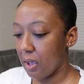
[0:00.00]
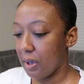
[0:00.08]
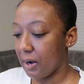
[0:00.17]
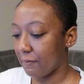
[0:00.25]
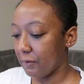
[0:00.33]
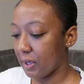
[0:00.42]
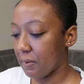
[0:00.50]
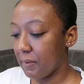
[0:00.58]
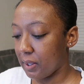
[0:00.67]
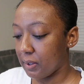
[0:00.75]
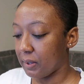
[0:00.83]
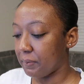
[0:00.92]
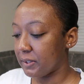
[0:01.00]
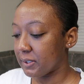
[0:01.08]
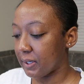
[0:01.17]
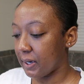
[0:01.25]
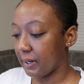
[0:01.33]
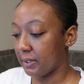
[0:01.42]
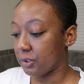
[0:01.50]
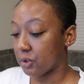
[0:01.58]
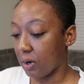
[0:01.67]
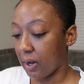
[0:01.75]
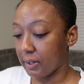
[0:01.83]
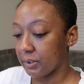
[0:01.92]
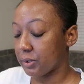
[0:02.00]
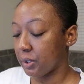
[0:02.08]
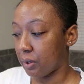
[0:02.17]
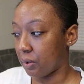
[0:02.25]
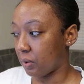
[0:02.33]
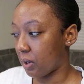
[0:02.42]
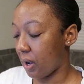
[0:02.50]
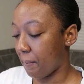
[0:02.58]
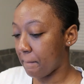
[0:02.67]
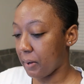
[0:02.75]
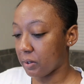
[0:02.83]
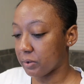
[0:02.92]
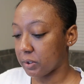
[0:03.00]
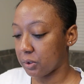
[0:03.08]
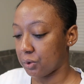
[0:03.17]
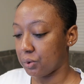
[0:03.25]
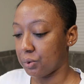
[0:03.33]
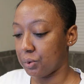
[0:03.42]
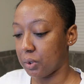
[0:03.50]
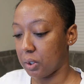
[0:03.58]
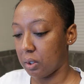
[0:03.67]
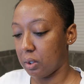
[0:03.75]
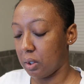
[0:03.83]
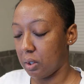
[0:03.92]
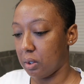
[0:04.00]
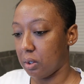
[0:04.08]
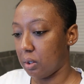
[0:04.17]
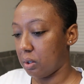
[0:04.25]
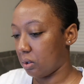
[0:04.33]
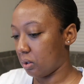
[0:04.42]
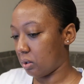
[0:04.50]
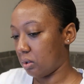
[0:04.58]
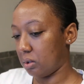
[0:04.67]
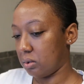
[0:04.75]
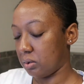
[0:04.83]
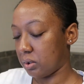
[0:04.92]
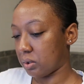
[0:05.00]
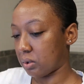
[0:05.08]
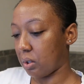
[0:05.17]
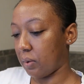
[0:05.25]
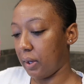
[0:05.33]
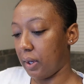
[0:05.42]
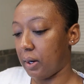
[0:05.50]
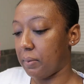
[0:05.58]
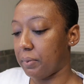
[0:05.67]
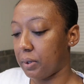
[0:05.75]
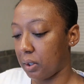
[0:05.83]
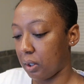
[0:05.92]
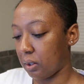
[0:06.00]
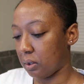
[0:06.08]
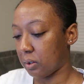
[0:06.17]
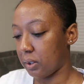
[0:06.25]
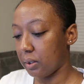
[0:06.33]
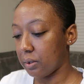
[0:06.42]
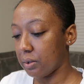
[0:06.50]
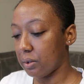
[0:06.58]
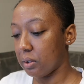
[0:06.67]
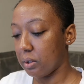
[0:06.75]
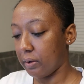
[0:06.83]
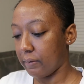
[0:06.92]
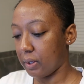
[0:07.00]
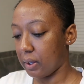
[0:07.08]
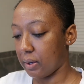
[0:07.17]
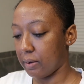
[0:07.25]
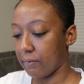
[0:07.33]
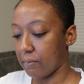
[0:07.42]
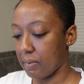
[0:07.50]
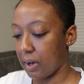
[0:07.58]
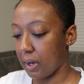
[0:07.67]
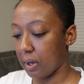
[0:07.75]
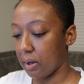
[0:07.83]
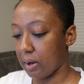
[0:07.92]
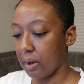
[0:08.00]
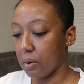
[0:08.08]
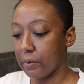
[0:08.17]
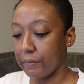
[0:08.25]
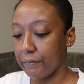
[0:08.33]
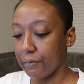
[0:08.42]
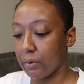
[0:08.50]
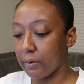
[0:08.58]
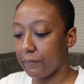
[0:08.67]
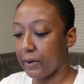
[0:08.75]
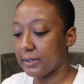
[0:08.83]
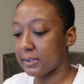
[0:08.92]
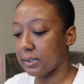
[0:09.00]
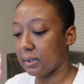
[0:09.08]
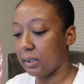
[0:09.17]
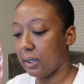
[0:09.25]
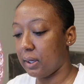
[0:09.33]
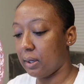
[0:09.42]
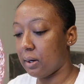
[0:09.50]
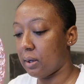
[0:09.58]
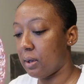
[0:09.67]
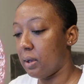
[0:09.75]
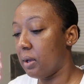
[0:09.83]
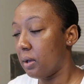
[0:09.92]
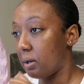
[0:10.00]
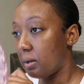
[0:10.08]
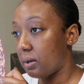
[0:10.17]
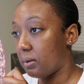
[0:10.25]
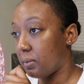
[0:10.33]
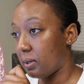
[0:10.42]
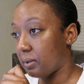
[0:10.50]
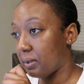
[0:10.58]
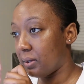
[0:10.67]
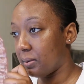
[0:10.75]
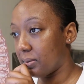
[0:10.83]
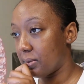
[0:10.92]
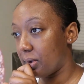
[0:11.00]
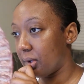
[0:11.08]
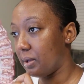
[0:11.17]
And I feel like my lip is getting dry, so I'm about to just go ahead and put a little of my Aquaphor Vaseline on my lip,